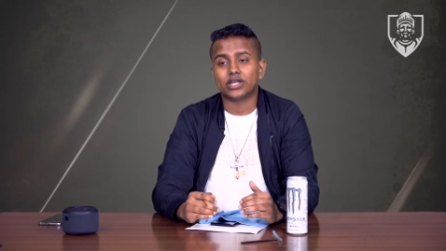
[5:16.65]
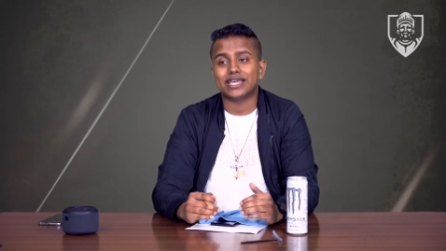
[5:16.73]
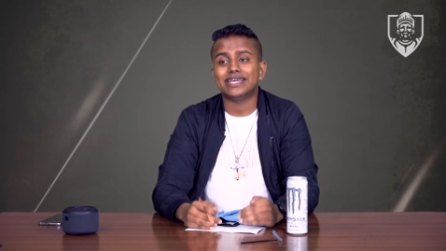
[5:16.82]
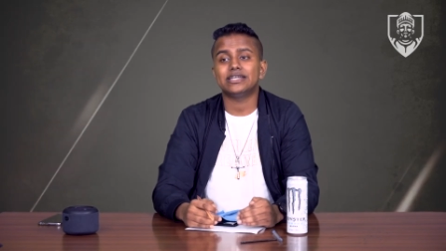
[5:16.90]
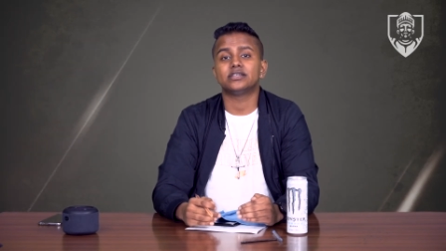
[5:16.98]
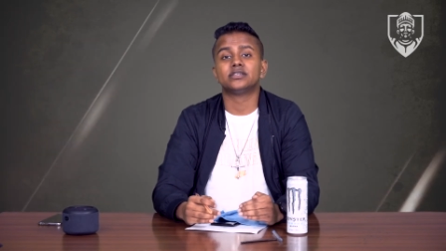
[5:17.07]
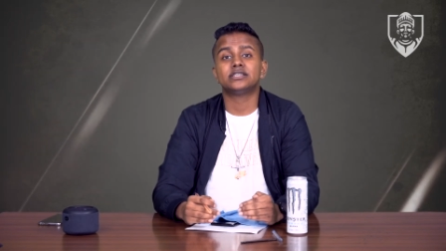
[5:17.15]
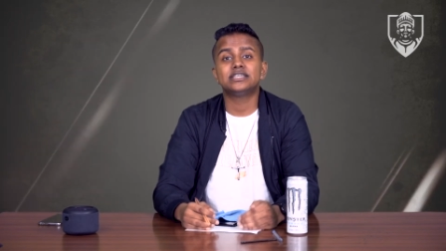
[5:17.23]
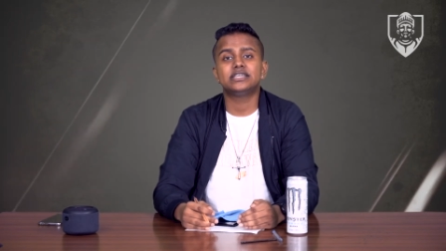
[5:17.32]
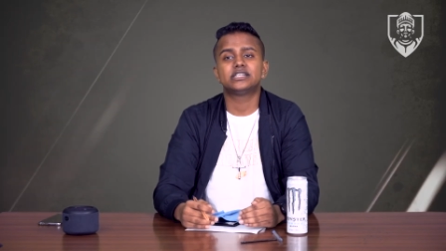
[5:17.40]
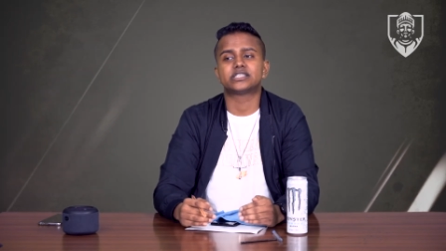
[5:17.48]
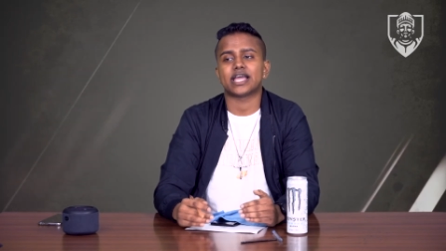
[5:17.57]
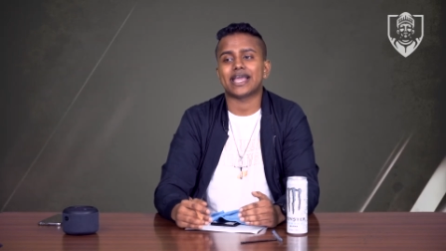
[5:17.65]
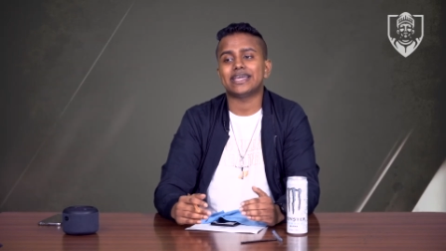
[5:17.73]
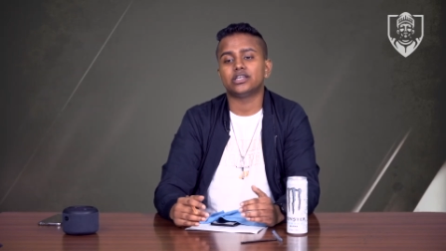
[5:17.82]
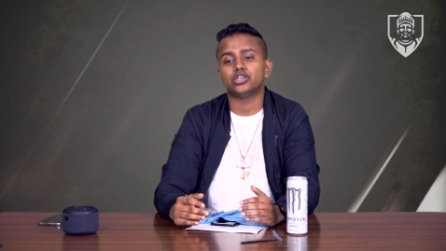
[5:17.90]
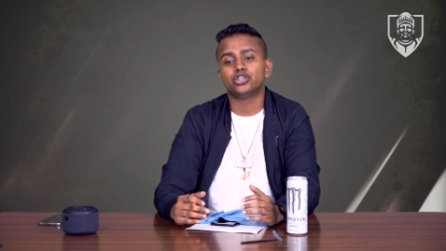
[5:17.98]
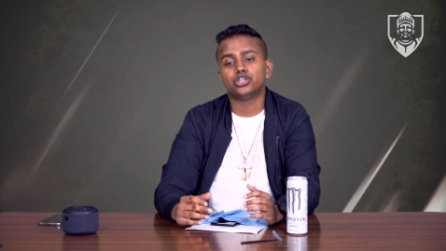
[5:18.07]
it needs a
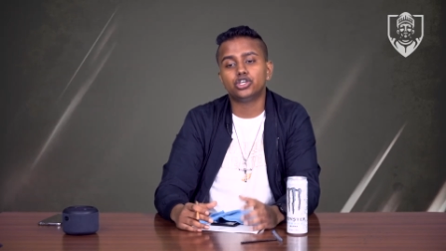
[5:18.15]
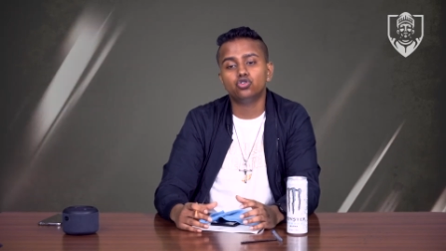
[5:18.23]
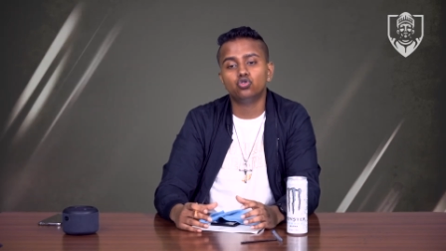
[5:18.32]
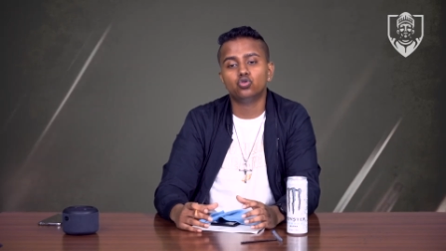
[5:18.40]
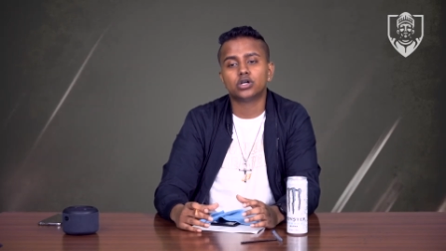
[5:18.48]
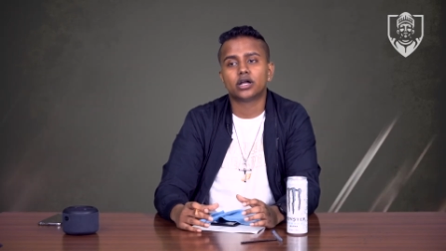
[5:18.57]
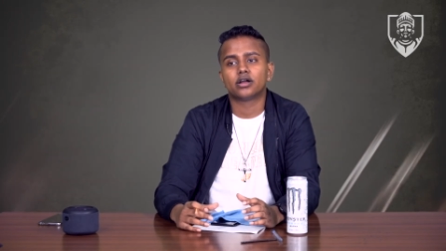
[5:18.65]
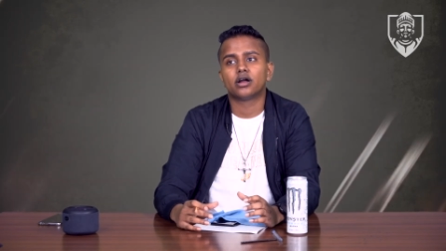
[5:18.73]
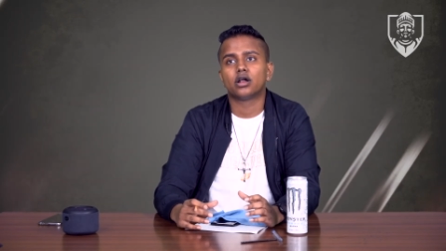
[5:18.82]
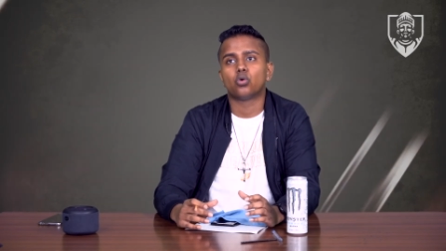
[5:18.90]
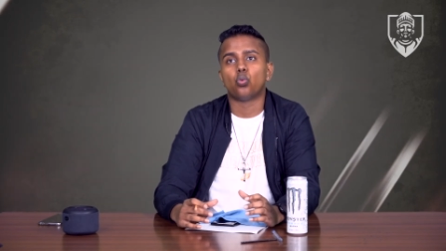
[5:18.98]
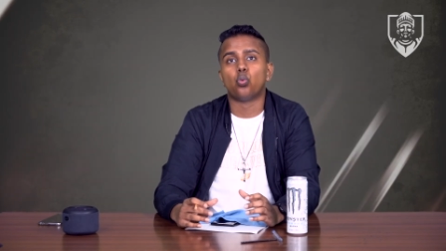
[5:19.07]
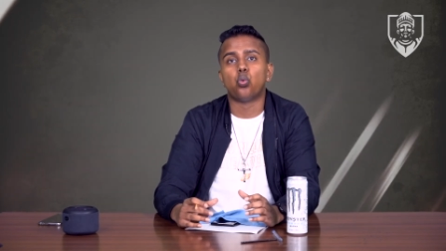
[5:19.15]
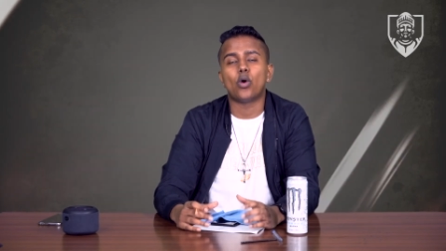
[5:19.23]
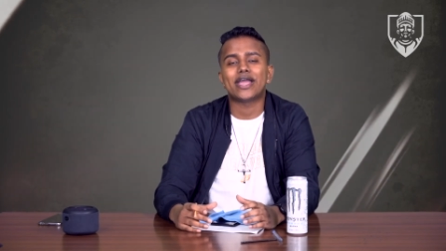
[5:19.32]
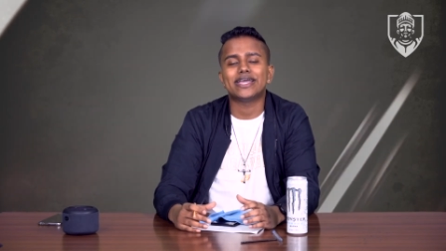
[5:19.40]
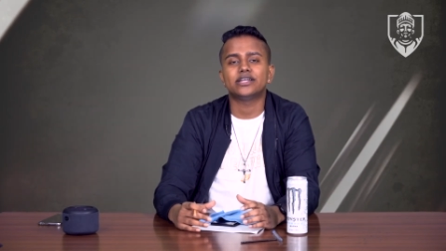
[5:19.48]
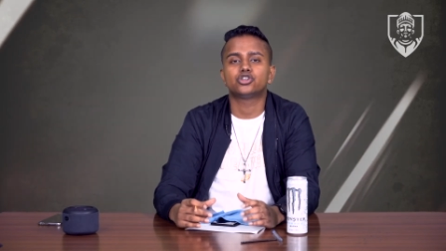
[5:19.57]
new
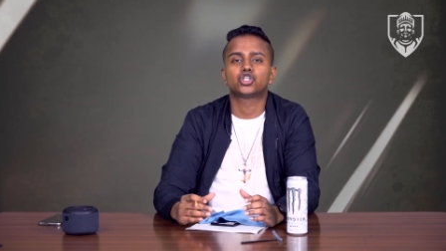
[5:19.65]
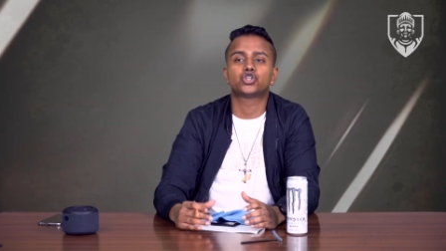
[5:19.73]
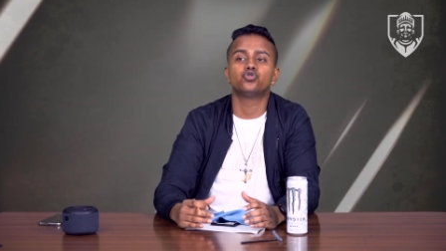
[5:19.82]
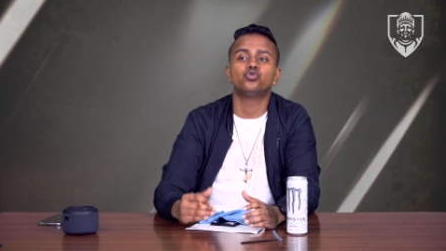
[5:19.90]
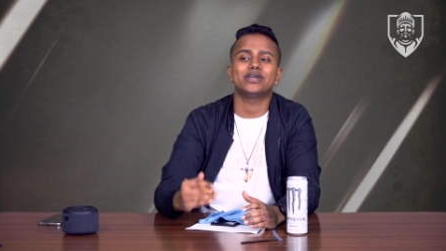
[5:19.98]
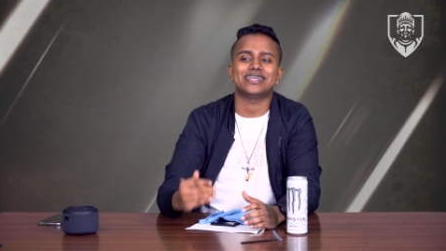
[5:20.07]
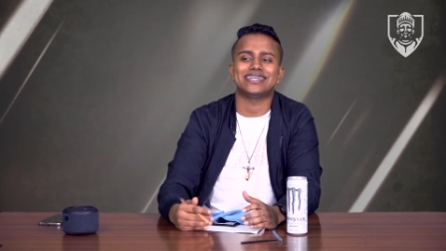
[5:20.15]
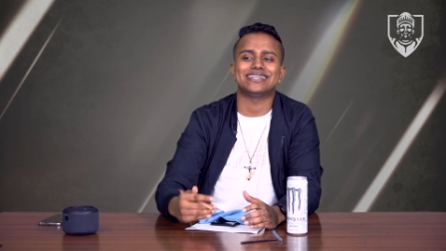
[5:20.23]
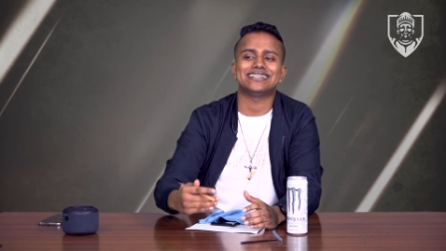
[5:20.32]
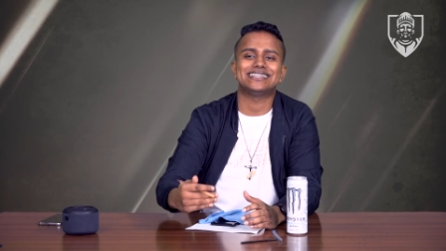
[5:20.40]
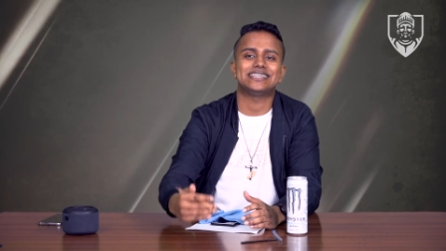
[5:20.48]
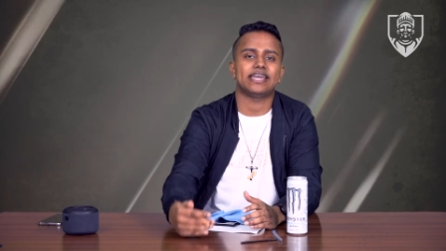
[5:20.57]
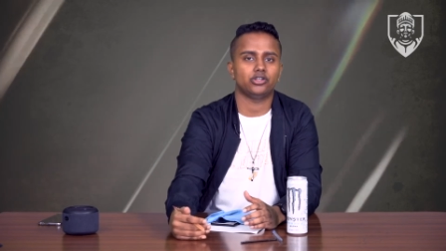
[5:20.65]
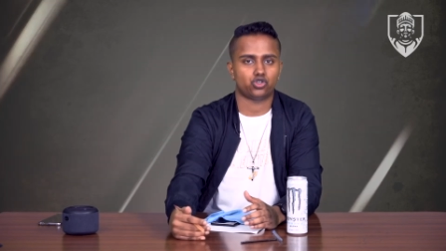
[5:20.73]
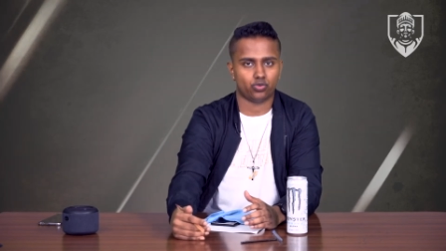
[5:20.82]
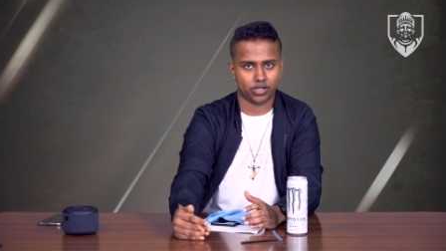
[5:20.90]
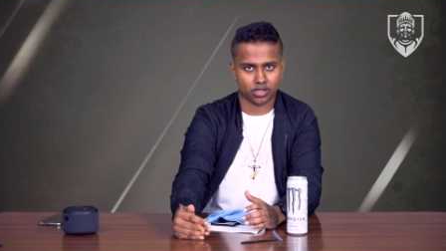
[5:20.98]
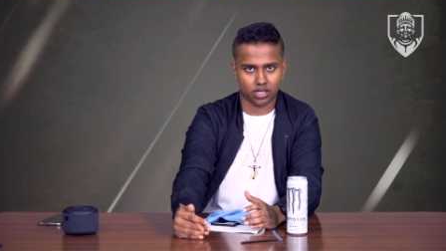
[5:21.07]
way to engage
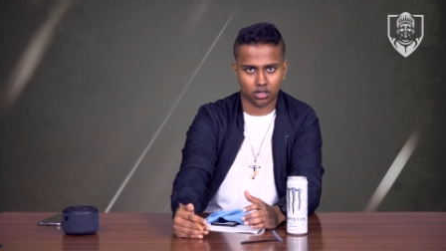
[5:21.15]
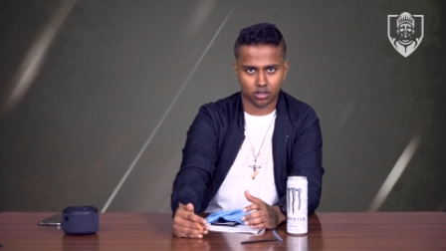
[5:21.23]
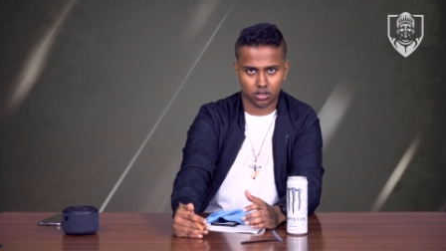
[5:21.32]
with it.